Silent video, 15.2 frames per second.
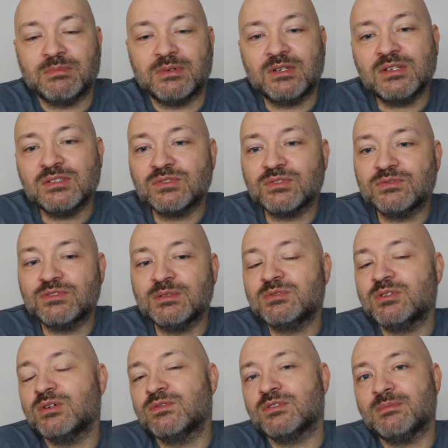but also
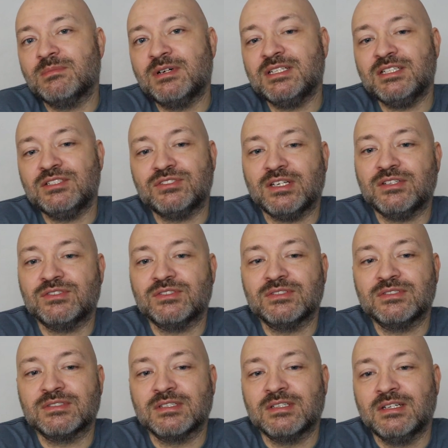flipped over the money
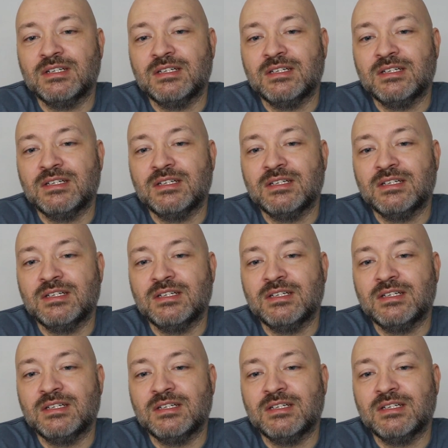changers,